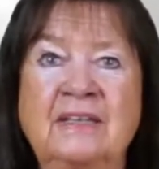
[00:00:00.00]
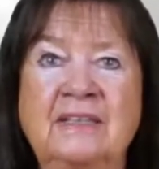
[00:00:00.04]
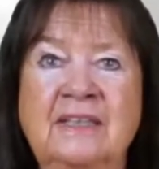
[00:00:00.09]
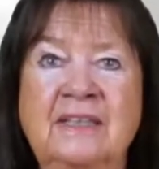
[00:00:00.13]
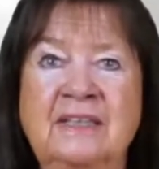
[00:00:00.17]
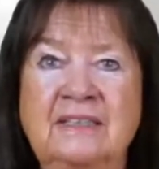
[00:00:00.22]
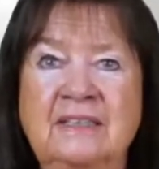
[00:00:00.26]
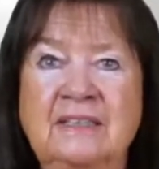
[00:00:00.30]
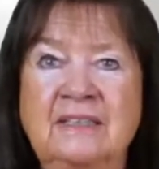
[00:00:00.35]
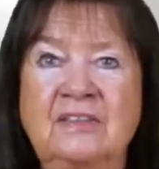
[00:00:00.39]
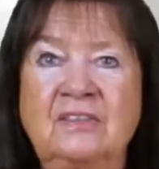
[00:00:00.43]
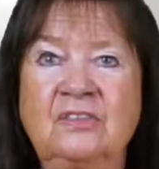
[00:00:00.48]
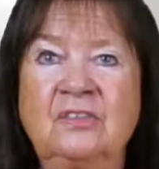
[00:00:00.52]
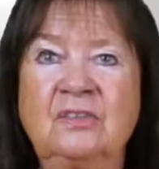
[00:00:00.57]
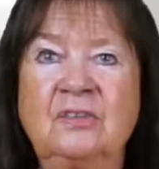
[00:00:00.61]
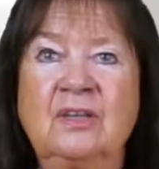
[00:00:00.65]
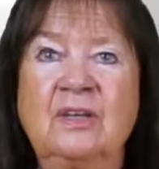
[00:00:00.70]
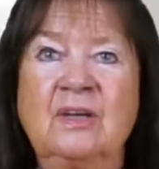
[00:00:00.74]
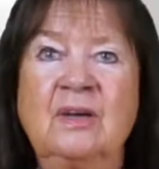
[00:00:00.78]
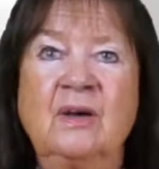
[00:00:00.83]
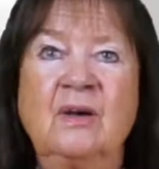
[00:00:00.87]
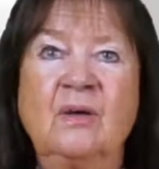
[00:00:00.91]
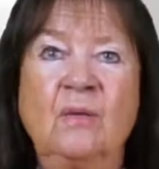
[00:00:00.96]
that is
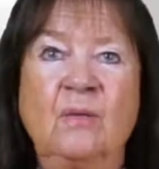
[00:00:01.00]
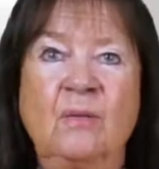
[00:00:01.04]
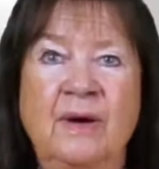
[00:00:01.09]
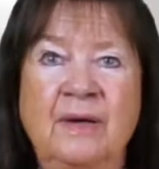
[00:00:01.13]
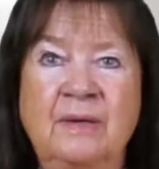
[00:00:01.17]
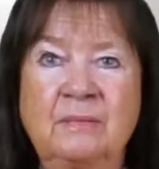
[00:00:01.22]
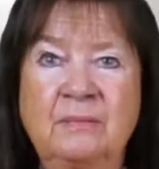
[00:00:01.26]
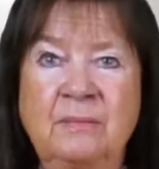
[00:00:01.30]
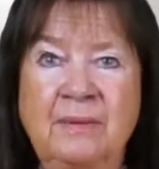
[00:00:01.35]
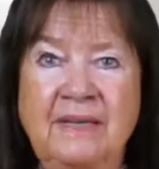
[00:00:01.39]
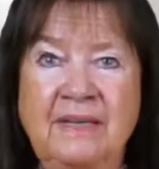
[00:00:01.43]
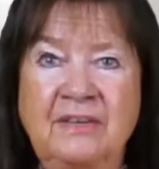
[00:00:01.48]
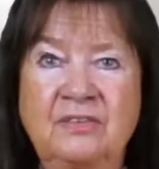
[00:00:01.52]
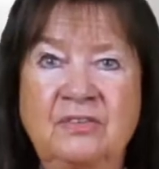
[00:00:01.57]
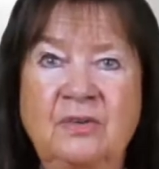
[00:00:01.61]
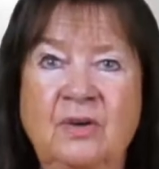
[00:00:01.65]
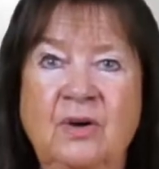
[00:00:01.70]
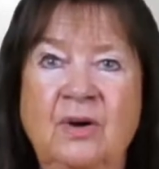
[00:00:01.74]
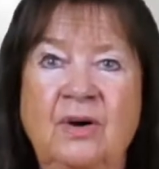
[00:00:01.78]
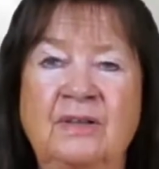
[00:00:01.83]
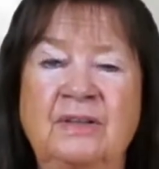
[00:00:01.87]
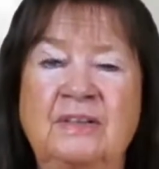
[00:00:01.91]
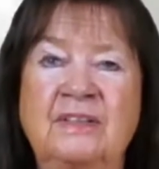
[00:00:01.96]
one
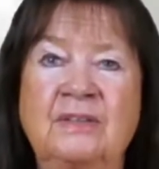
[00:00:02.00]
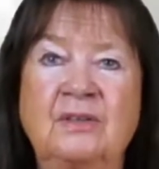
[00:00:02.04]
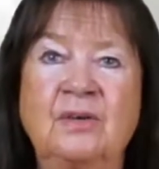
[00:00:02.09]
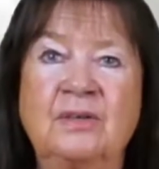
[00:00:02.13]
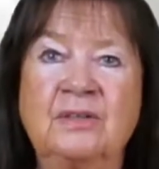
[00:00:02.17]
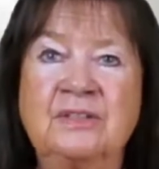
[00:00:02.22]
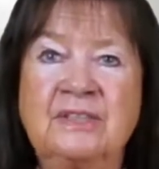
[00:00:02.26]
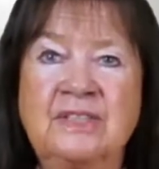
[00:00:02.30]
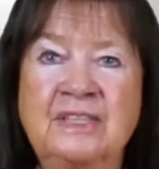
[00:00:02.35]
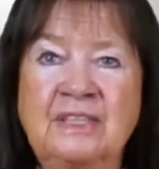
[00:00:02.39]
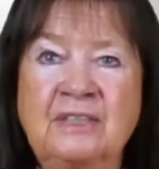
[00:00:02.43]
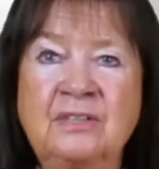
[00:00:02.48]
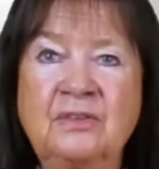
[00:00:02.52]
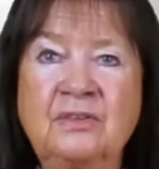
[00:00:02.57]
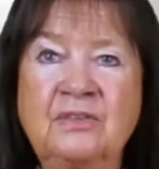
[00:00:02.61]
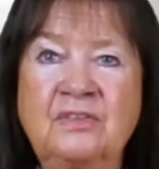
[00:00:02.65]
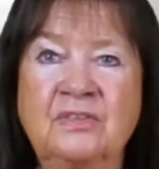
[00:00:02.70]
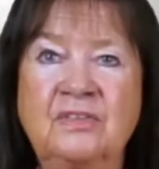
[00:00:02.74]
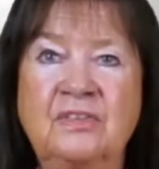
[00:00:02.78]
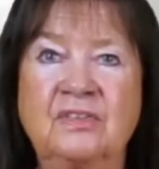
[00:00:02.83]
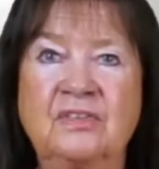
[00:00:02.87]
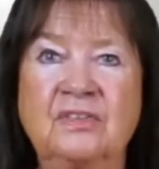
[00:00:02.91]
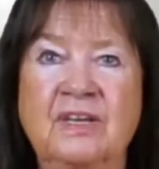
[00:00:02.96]
based on the
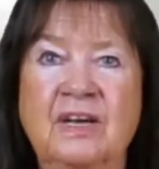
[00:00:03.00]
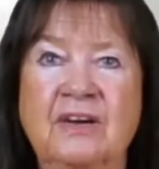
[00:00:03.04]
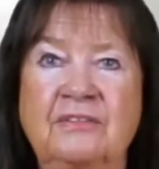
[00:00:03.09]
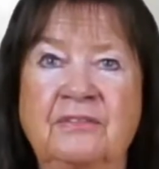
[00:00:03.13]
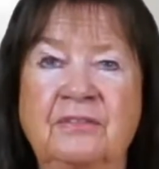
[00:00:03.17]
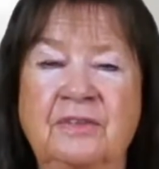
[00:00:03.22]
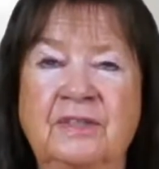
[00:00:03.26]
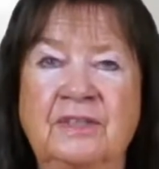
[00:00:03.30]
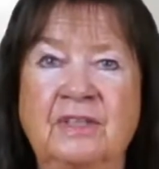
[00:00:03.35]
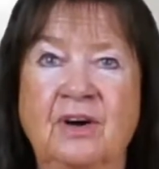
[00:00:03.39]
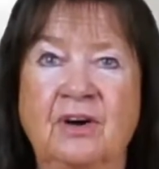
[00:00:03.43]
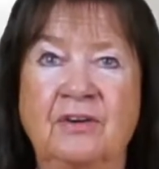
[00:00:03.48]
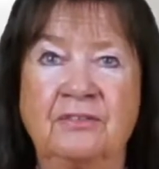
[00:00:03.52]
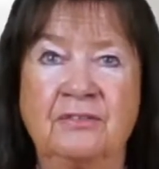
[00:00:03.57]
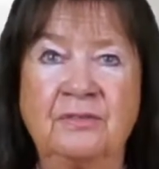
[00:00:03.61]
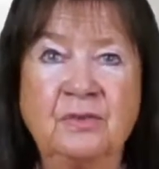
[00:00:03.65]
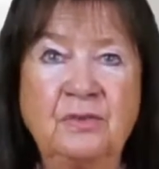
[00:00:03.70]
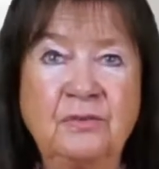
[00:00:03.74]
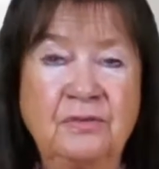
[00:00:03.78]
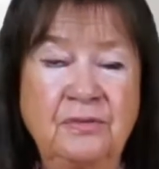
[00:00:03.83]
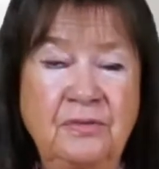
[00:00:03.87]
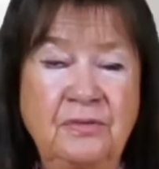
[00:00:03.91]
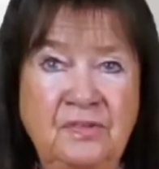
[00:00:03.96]
continuous discovery of
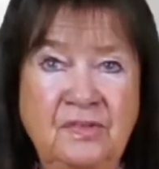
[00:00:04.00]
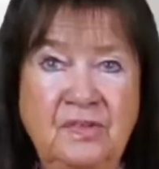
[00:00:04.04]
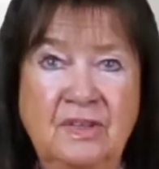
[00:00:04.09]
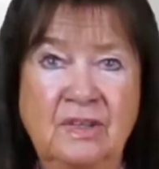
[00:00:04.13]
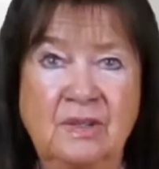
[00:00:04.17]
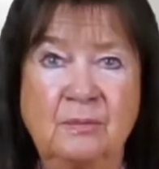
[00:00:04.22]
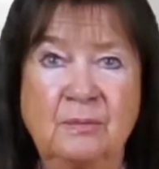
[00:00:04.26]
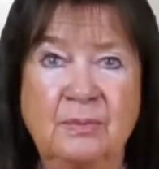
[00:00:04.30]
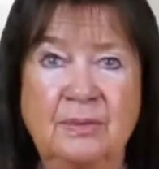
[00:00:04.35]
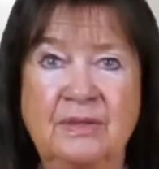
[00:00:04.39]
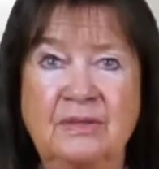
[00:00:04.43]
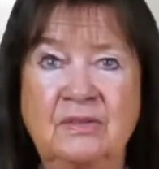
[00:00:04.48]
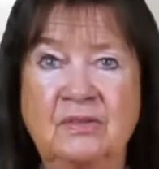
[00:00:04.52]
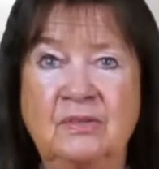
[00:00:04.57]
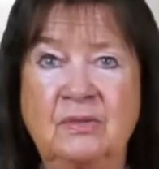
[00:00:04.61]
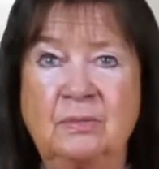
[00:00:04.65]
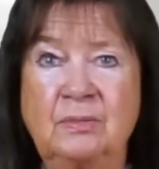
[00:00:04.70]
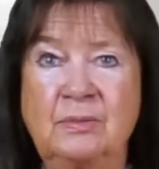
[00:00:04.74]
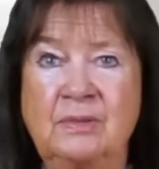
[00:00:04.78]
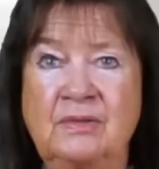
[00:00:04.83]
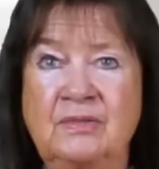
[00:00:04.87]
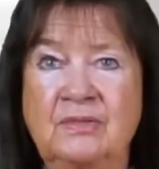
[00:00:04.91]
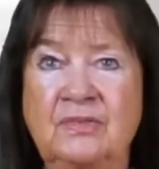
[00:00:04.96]
new physical
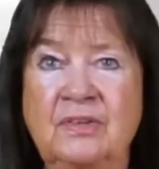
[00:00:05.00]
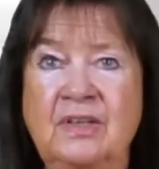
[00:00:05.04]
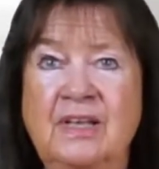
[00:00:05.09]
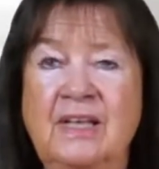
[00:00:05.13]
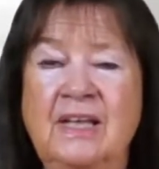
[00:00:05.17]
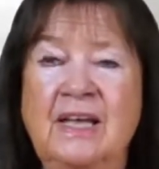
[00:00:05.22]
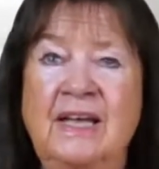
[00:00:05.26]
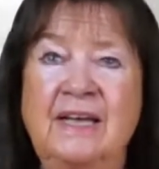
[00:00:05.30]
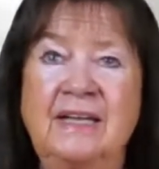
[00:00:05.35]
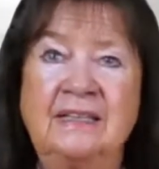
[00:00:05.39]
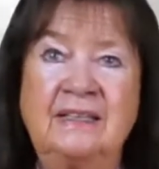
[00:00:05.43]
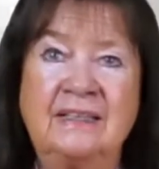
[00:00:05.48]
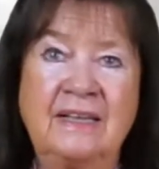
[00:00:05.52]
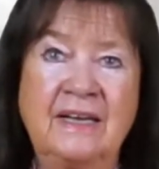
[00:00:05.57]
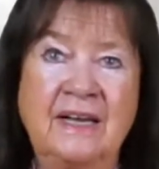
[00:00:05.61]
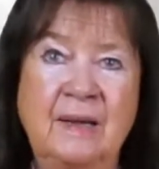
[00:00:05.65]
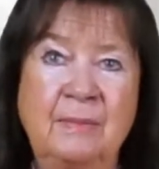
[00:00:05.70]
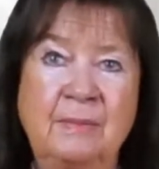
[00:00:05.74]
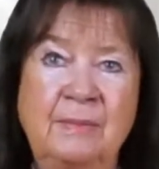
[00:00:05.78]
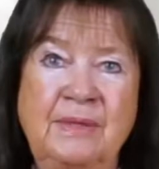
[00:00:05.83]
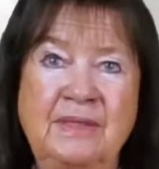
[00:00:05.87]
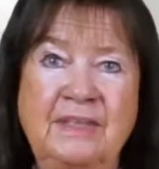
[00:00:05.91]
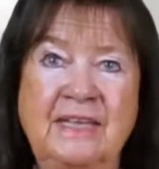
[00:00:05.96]
principles and
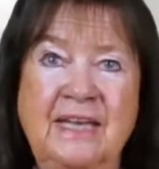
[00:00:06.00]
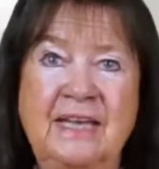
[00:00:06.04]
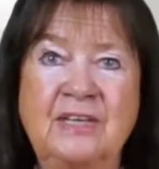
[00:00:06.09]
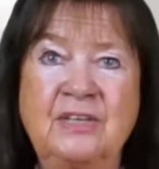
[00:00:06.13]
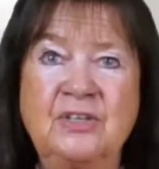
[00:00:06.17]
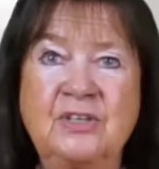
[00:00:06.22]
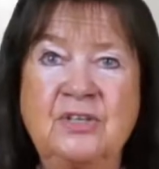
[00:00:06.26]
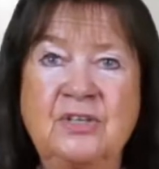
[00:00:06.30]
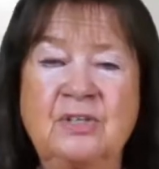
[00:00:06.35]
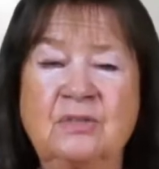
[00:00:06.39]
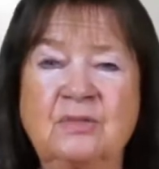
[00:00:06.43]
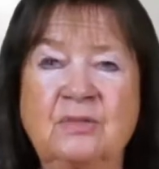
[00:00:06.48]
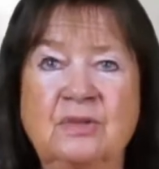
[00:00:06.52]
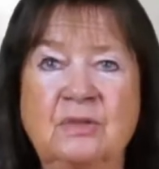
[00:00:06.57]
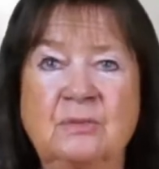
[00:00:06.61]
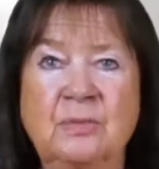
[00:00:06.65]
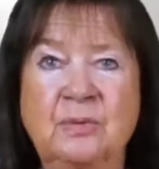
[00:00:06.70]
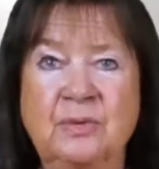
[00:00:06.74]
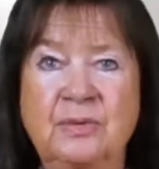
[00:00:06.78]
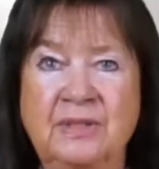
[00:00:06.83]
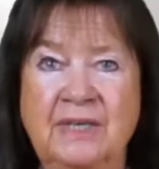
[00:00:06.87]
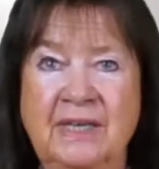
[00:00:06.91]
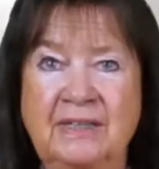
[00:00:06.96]
their application to the
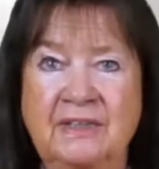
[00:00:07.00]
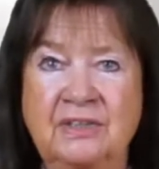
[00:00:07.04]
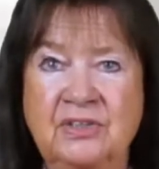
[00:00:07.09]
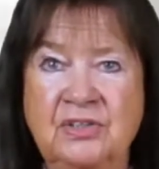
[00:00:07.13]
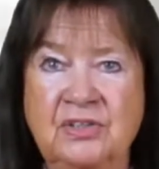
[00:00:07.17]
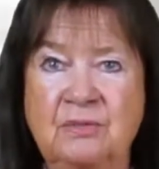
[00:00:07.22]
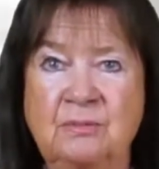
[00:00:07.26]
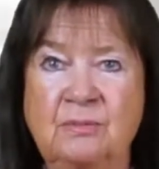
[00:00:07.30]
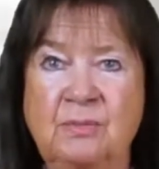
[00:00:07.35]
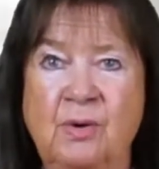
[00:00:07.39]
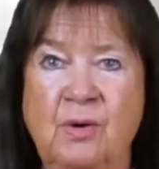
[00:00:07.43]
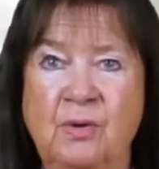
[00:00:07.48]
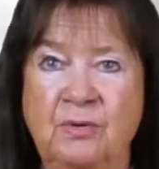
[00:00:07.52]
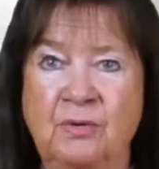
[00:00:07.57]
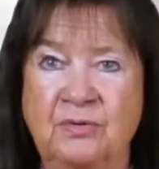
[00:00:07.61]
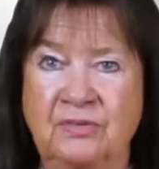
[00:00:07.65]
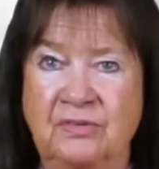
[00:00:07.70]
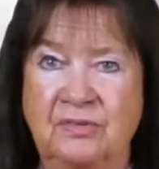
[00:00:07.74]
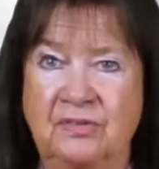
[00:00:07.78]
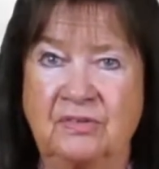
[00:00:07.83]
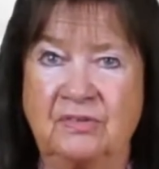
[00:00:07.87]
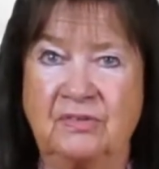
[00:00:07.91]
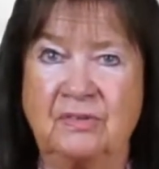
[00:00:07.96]
production
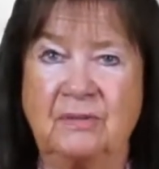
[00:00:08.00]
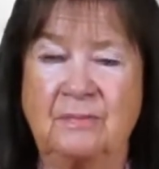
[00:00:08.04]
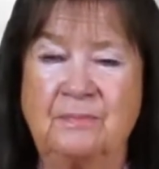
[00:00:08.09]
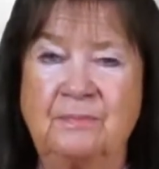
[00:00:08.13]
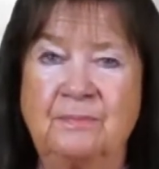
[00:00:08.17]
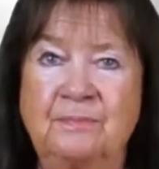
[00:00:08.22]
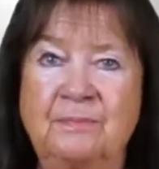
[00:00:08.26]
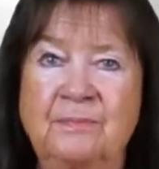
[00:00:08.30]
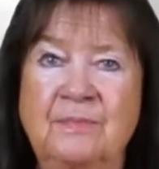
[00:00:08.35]
process.